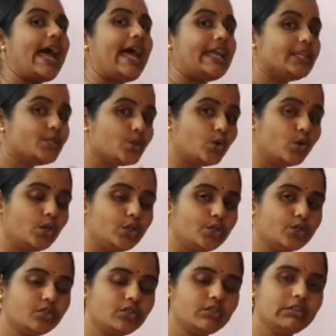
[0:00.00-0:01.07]
I told
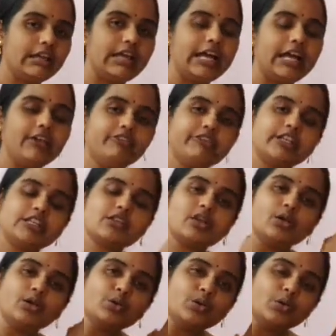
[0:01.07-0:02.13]
you, if it is
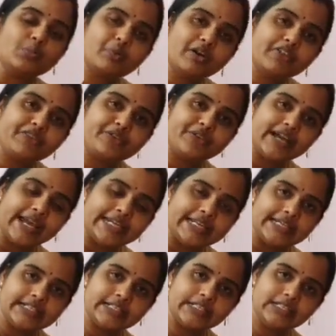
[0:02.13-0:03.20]
a group of
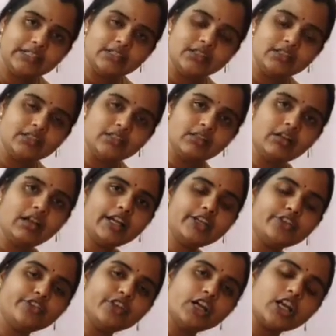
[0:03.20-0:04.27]
radical and
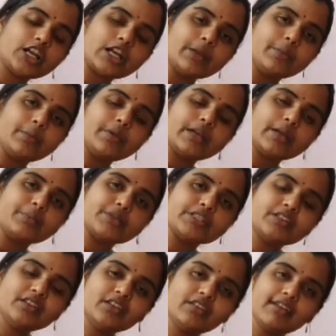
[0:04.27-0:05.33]
if you are
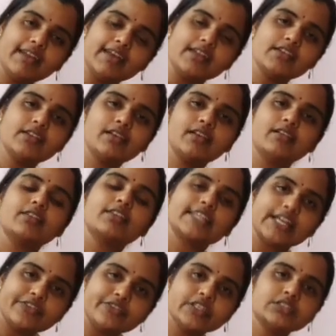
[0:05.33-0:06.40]
representing any
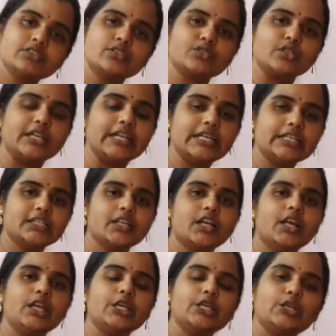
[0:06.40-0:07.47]
suffix to it,
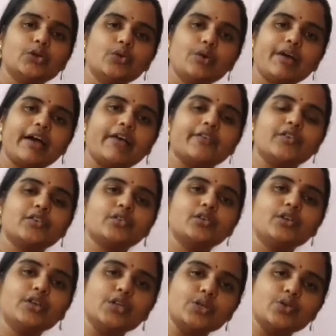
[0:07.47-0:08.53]
you have
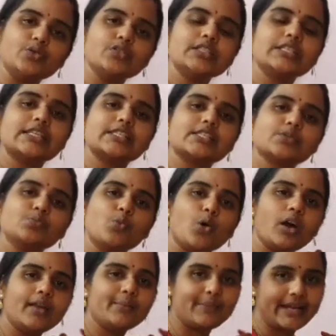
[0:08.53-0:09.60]
to use a
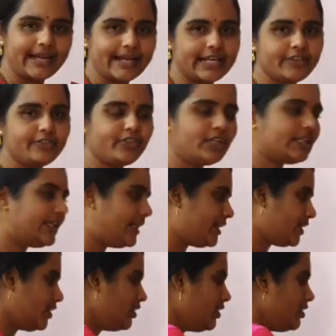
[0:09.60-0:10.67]
small bracket for
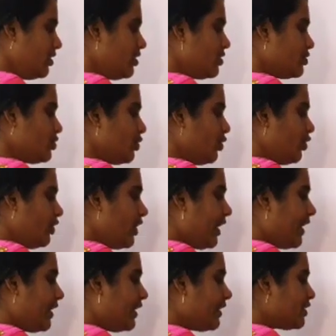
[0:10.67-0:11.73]
that. So
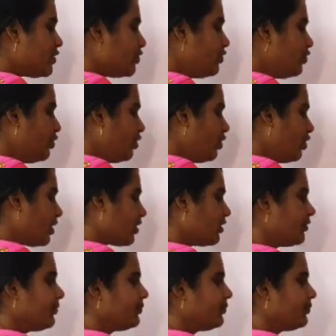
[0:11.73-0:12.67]
NH4,